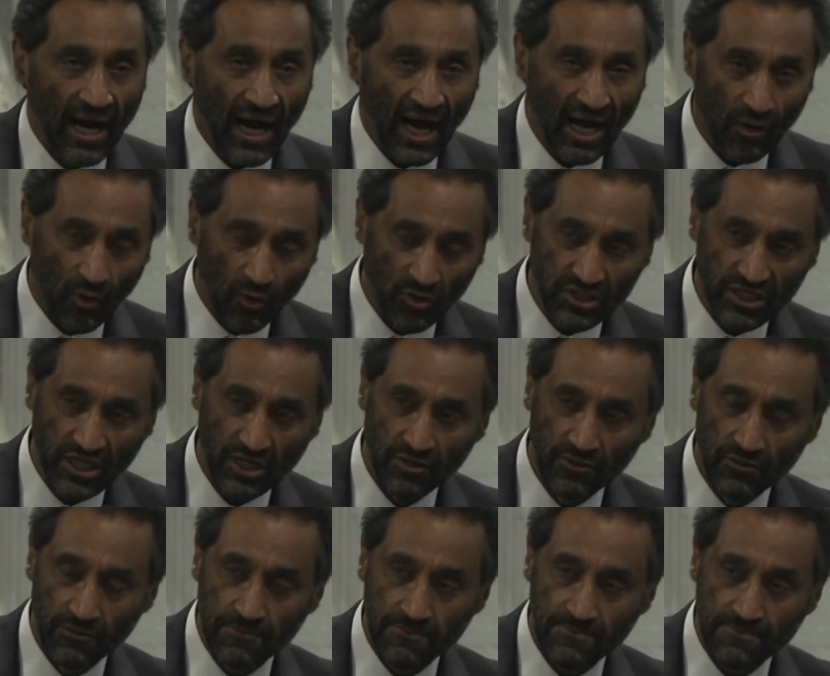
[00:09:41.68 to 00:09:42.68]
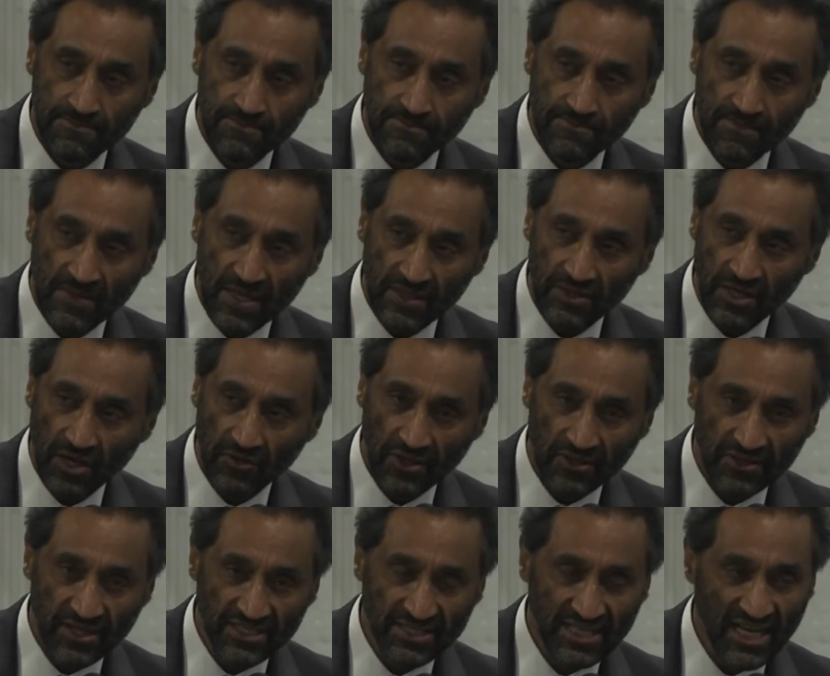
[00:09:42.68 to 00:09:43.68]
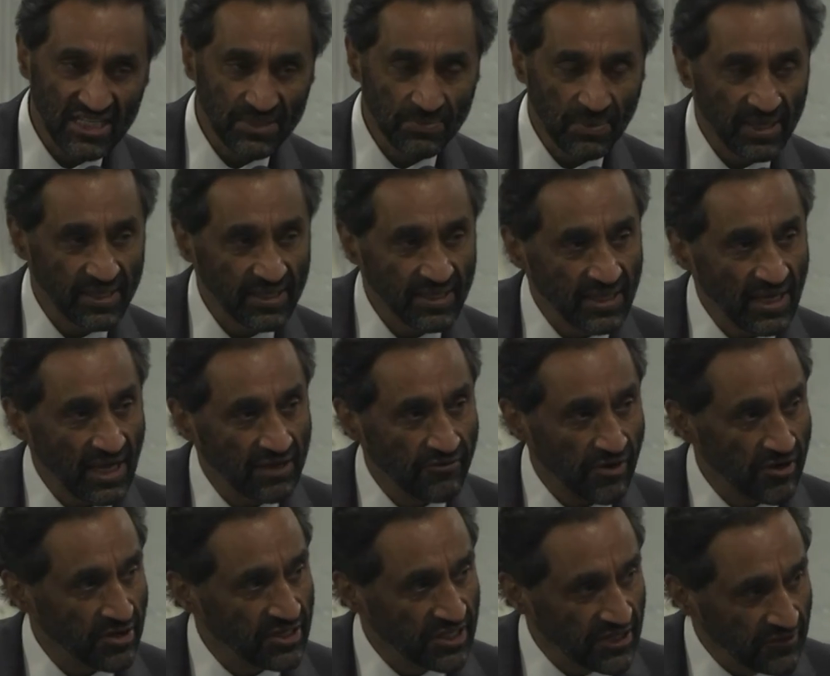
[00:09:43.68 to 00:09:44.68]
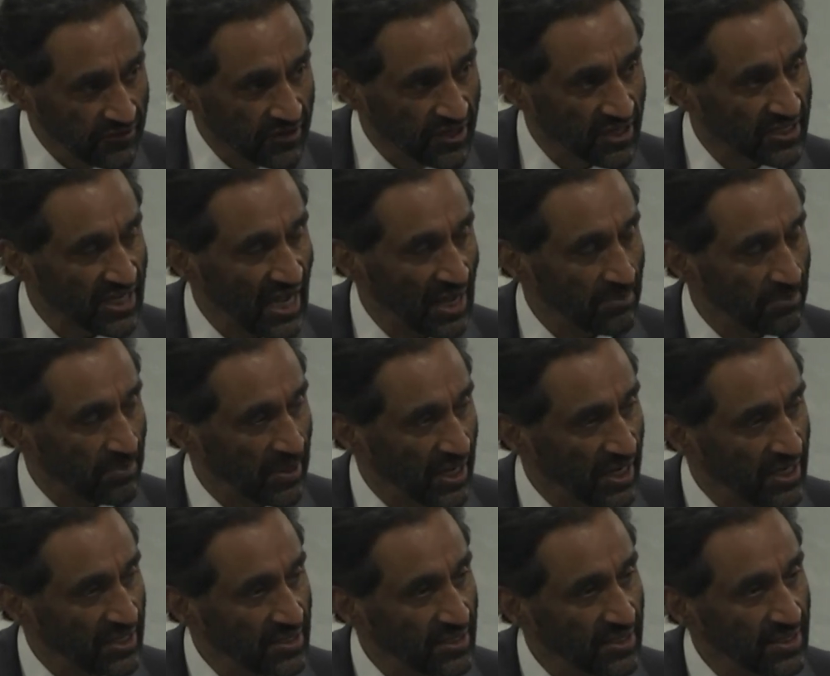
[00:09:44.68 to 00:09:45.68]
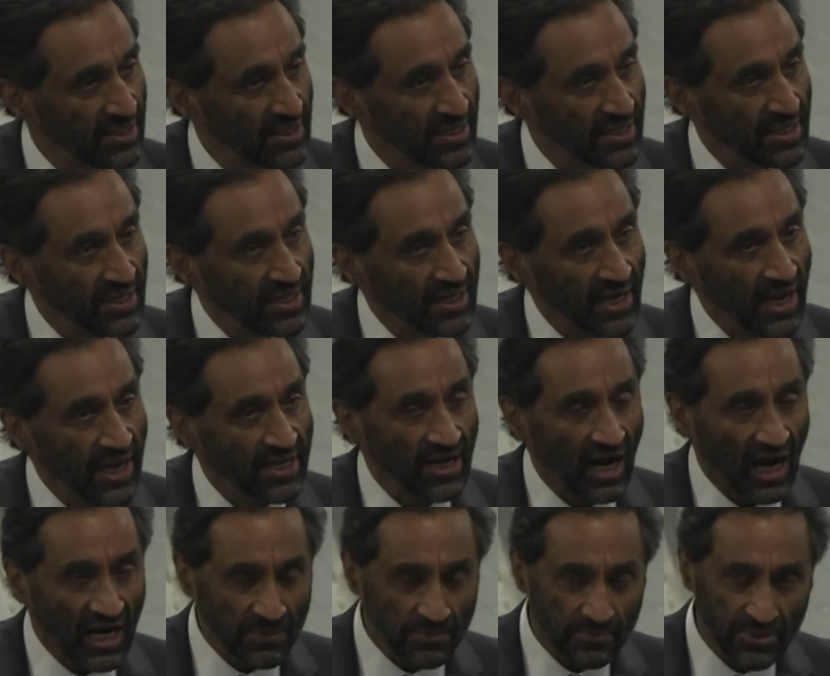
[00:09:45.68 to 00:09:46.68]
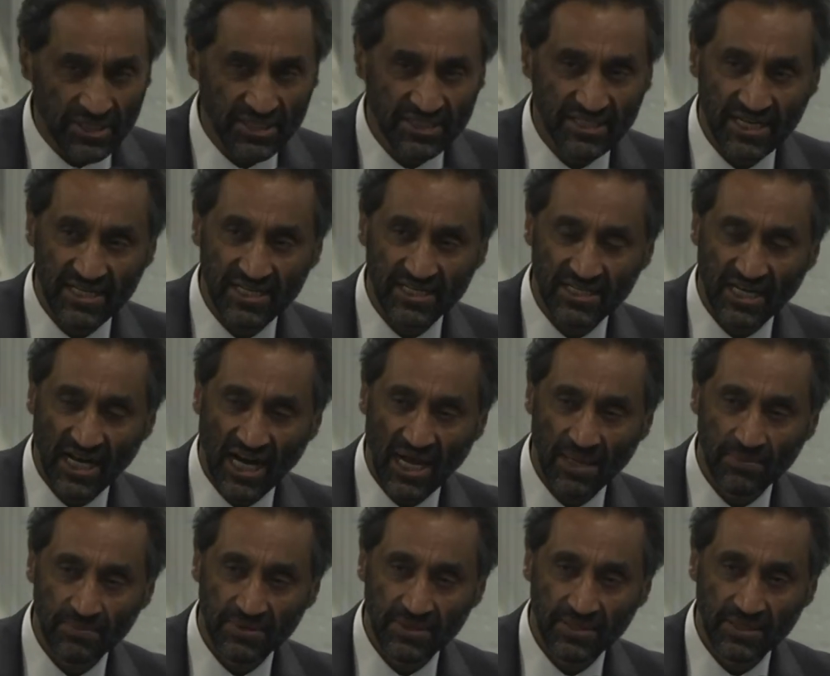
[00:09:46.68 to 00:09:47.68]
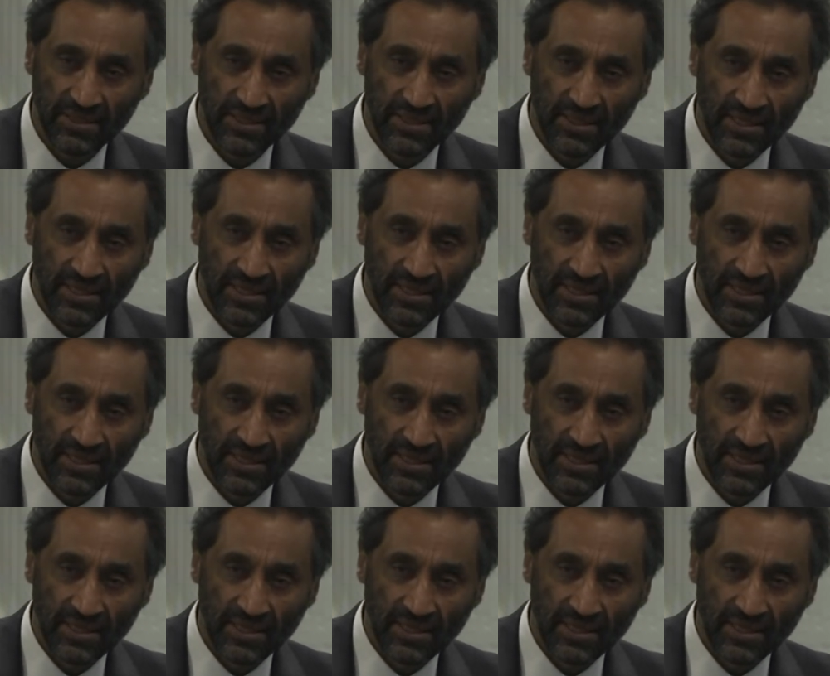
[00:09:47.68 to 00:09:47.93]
I also know that this has been a very difficult campaign in unprecedented times,